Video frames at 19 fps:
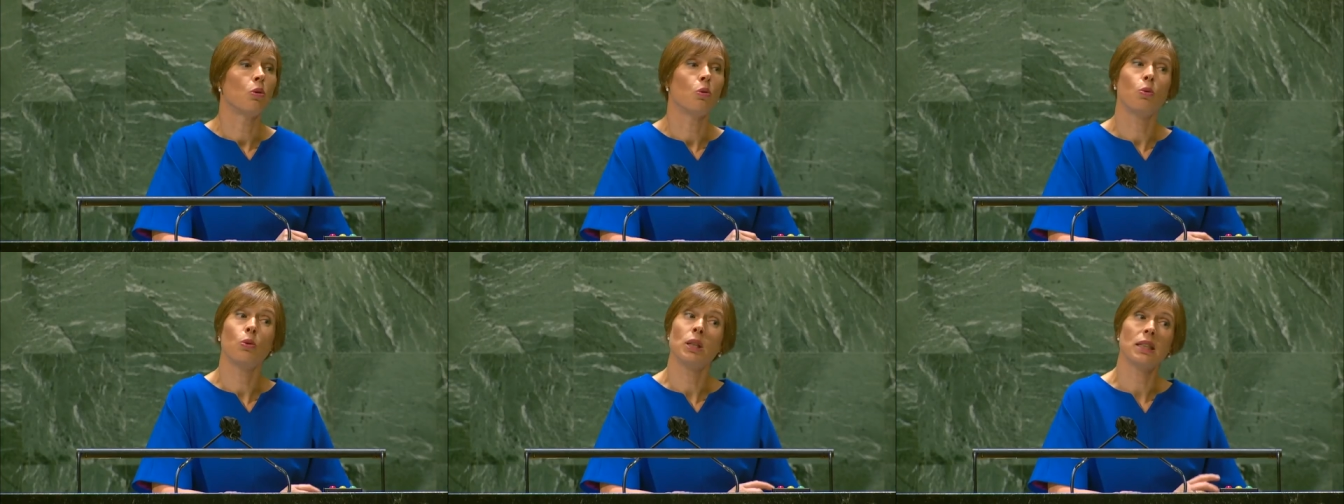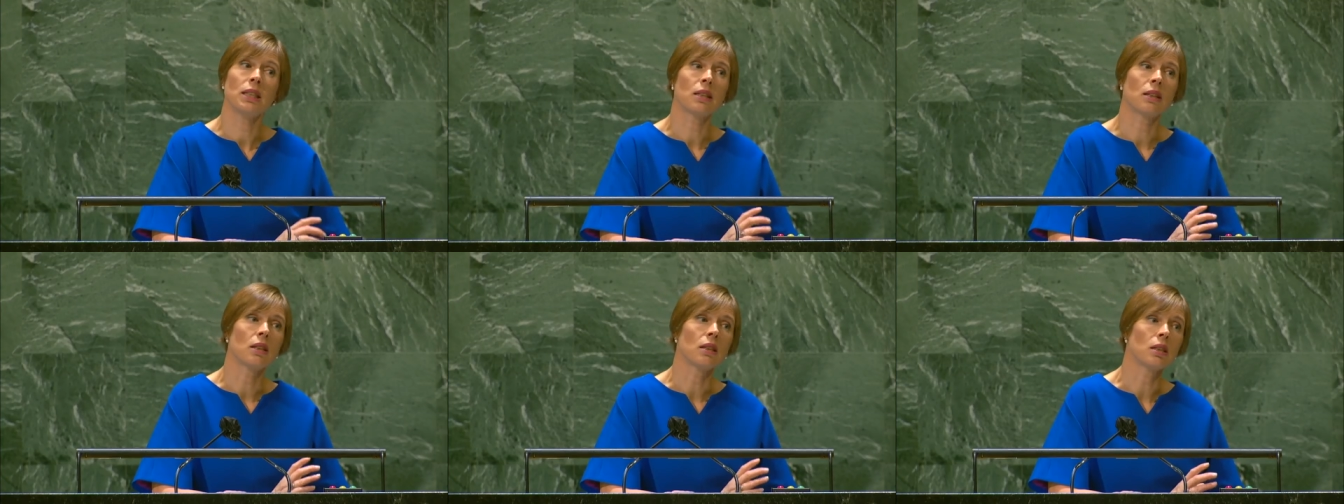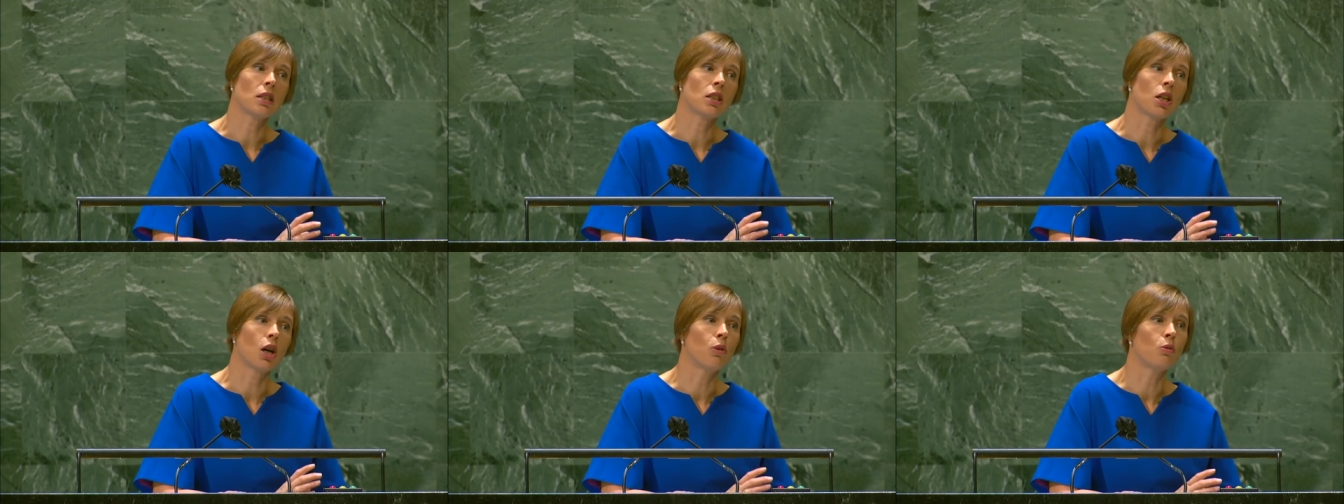we
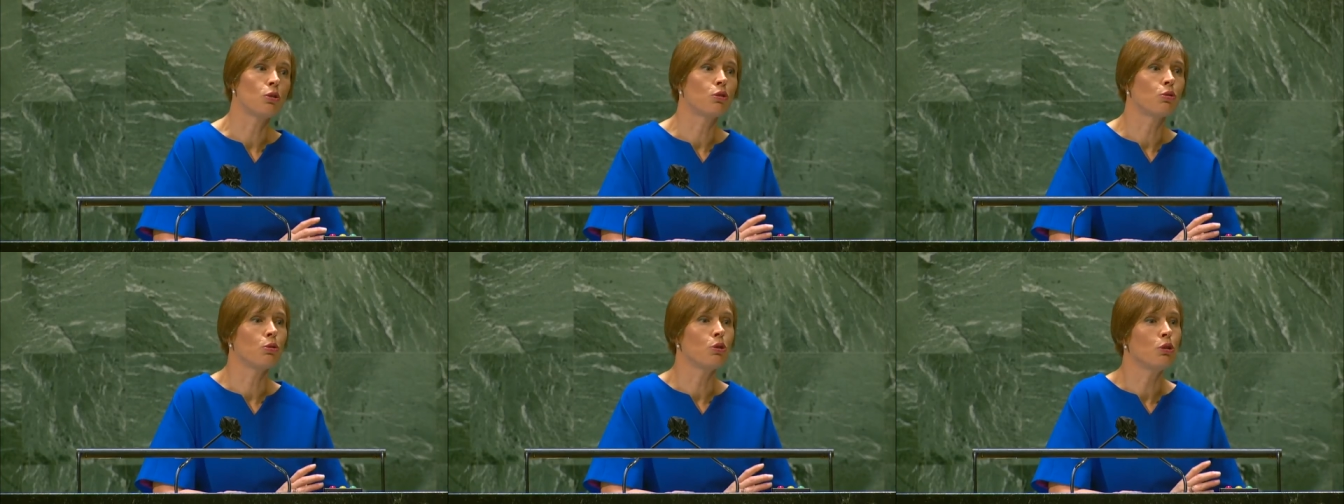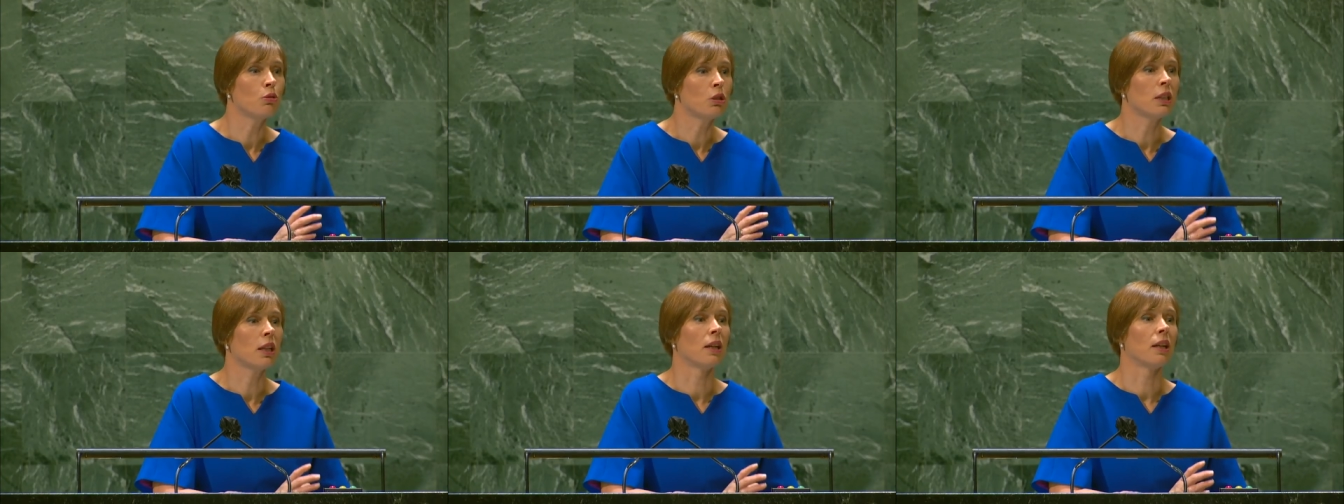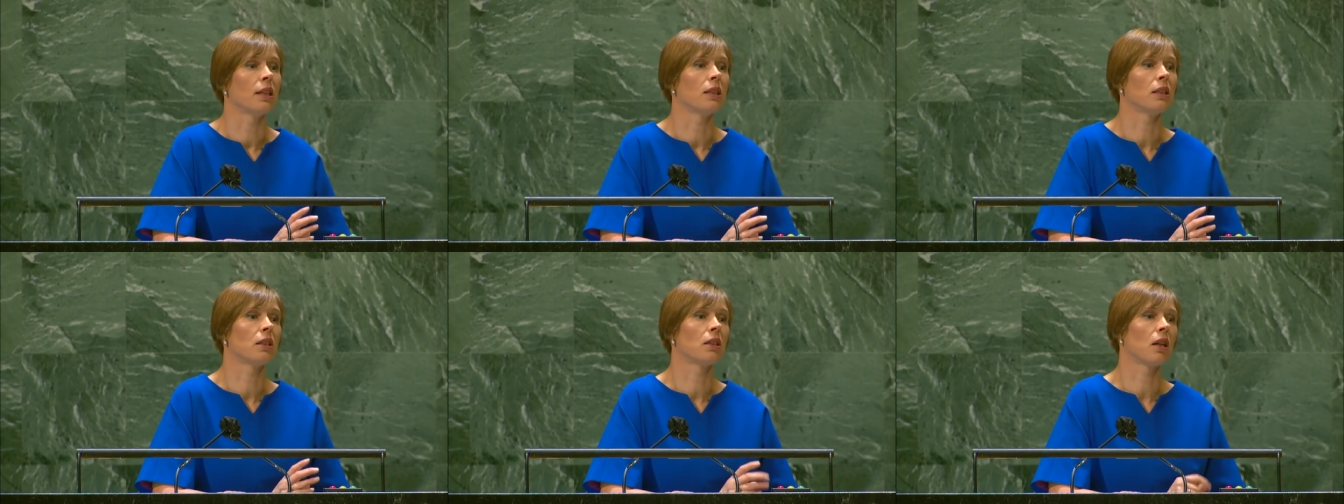discussed how to
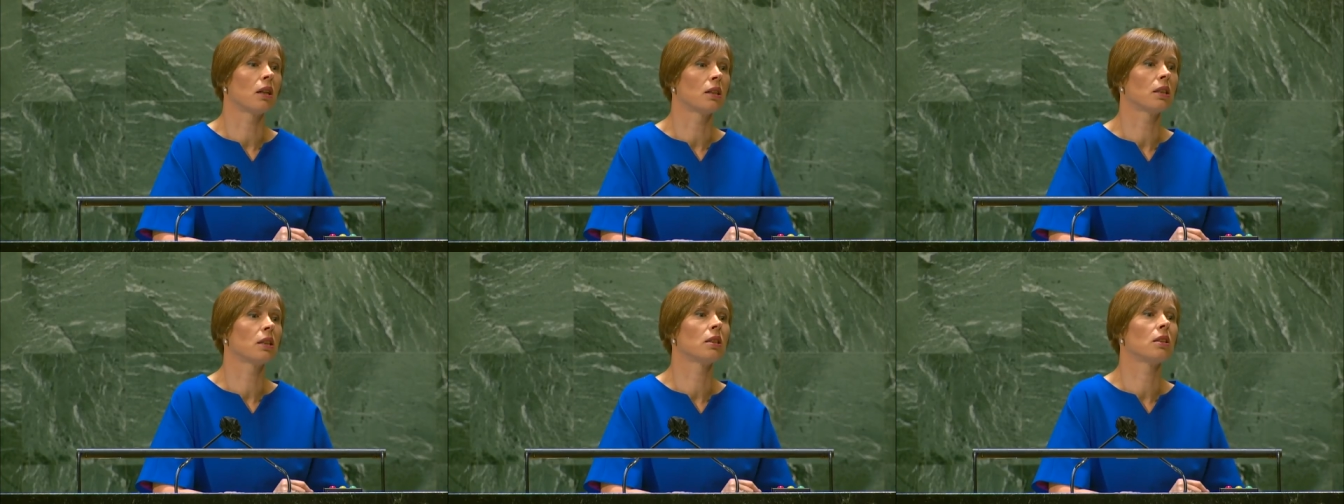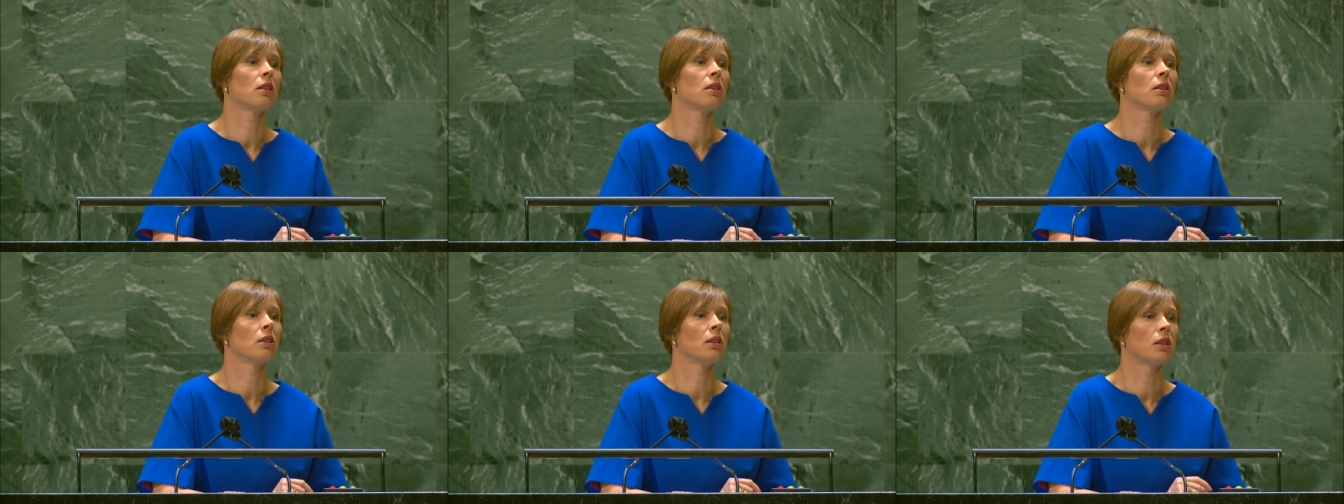utilize trust,